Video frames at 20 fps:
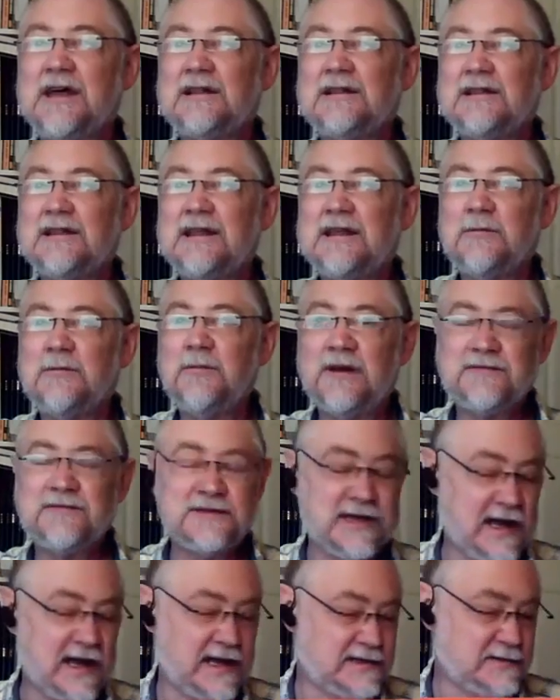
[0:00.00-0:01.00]
in a little bit of
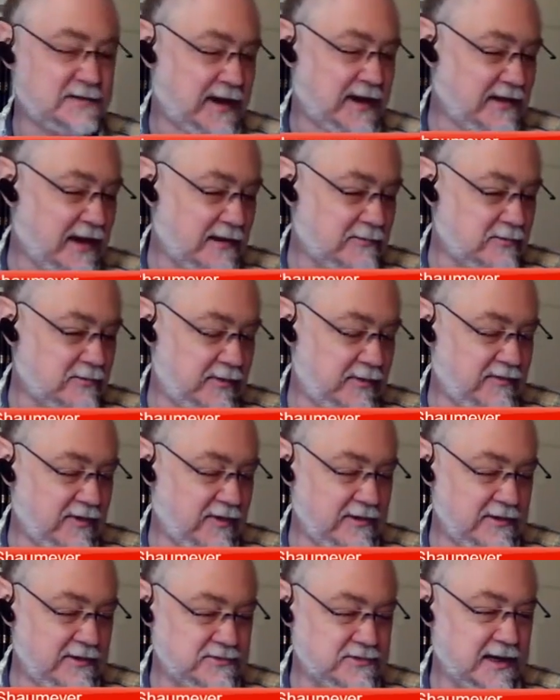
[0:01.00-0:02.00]
science, but I thought it would be
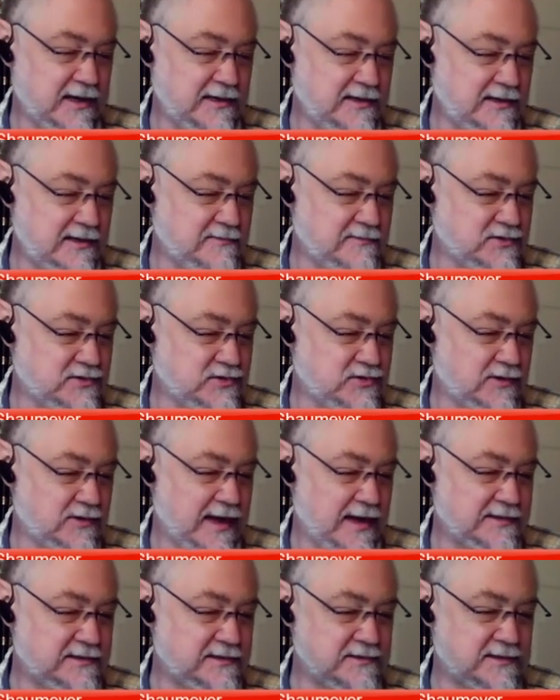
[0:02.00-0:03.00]
very interesting to hear the
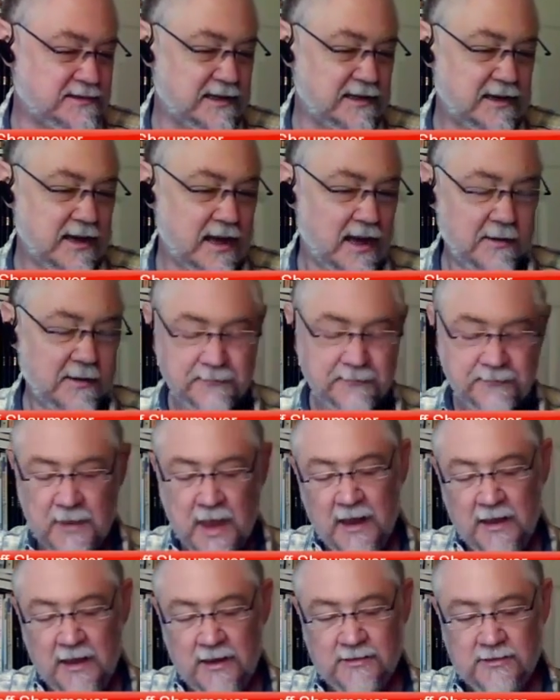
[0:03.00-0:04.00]
short answers. That
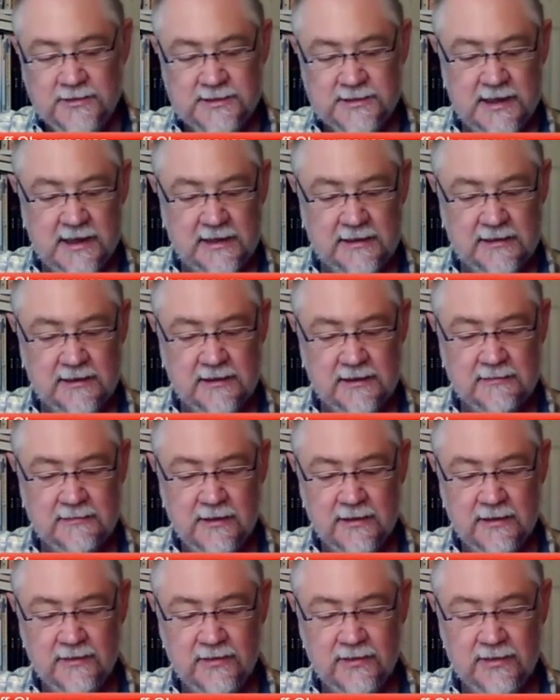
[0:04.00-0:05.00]
you said
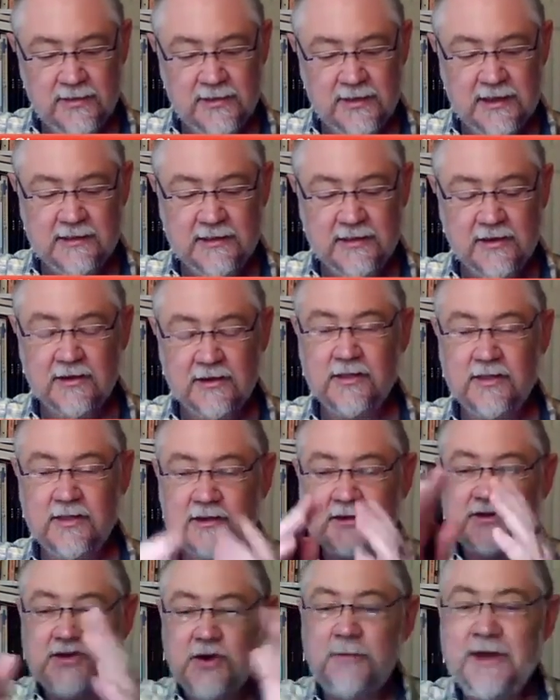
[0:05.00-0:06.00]
that
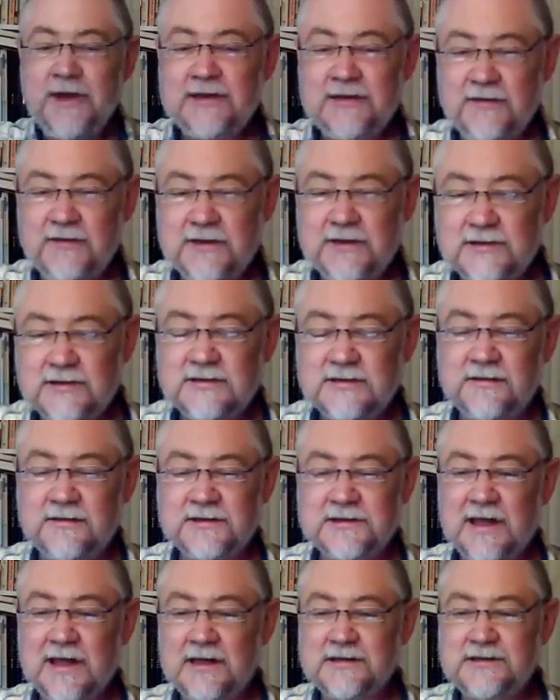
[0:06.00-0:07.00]
there are two big divisions in
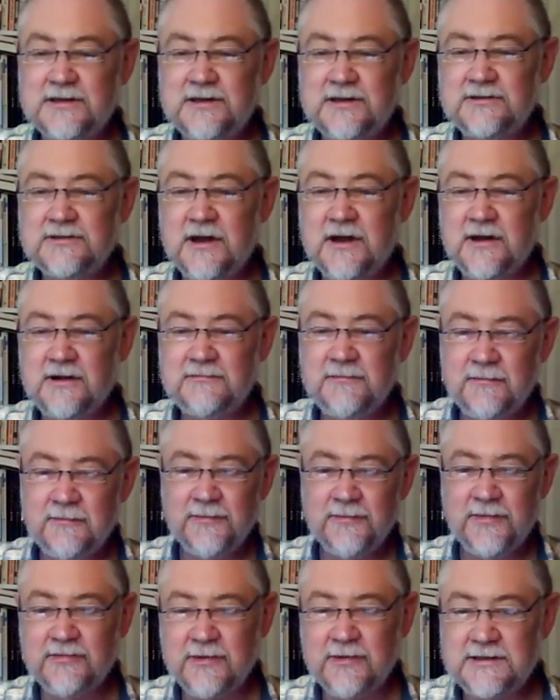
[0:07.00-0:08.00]
the sloths: two-toed,
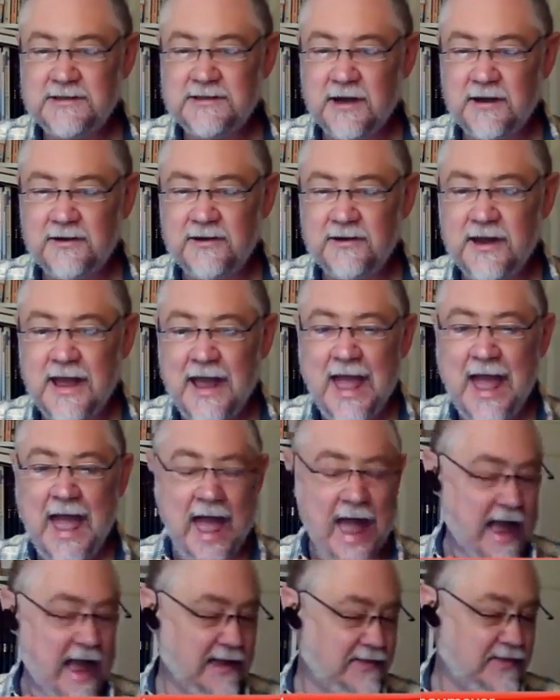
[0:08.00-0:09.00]
three-toed,
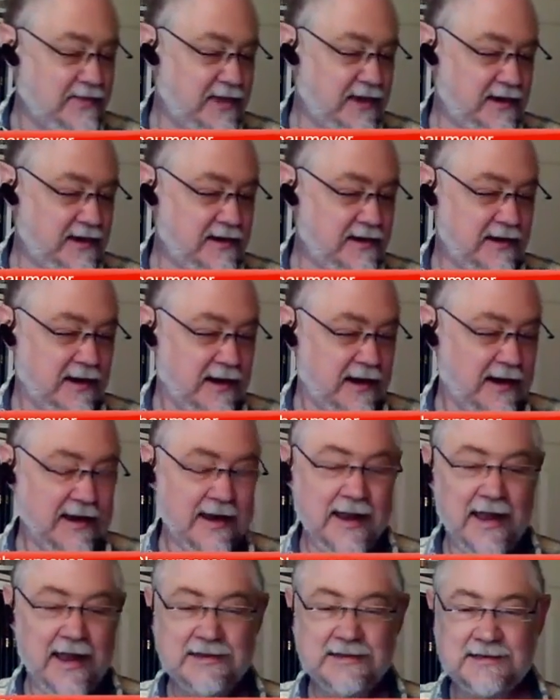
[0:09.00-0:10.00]
and then
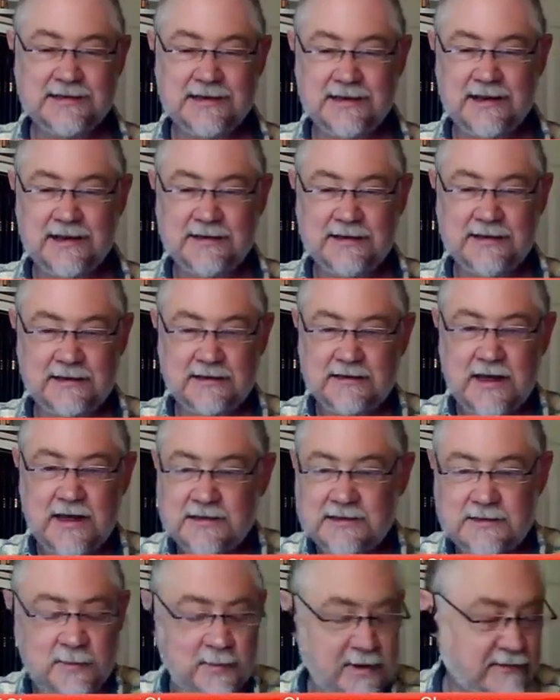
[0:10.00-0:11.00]
as
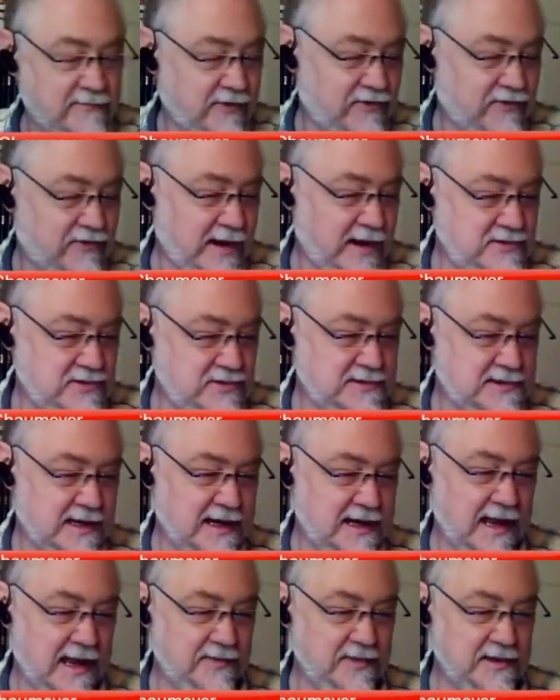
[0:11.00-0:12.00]
a bit of a phrase you
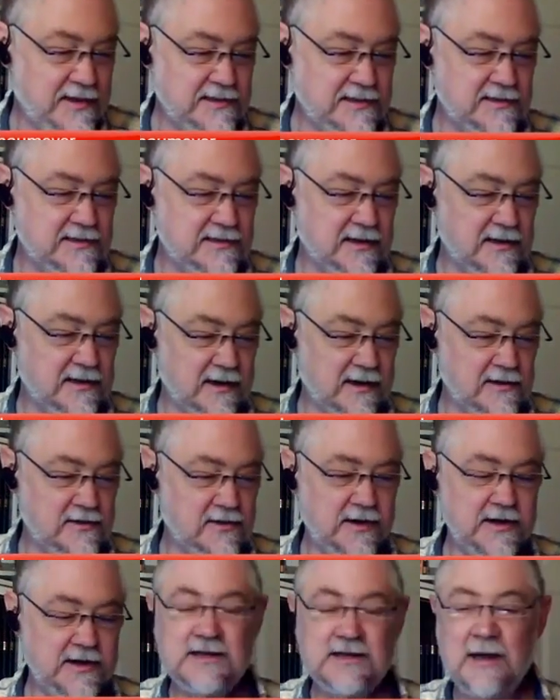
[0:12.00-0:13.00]
said, and this is a
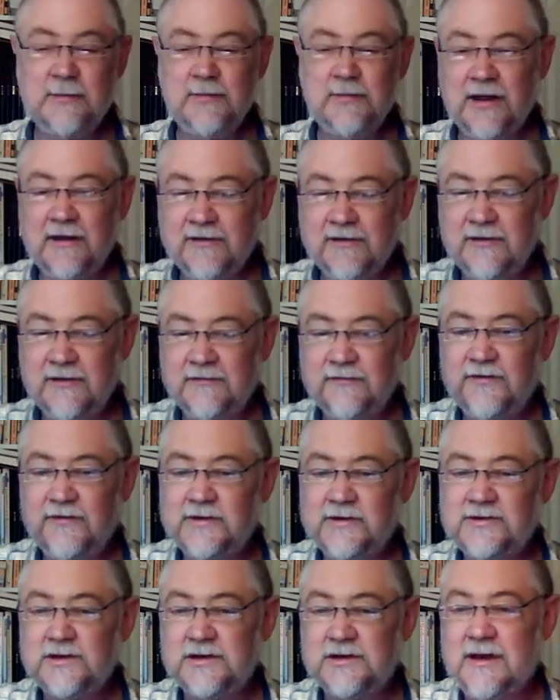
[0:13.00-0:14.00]
good example of
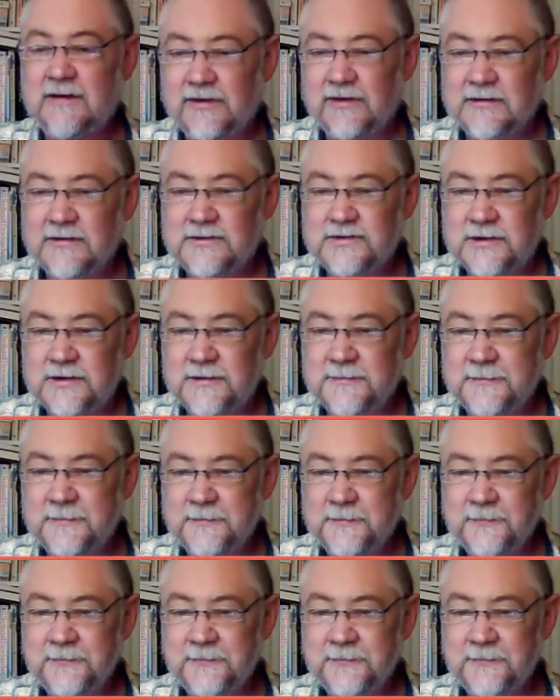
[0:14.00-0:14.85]
convergent evolution.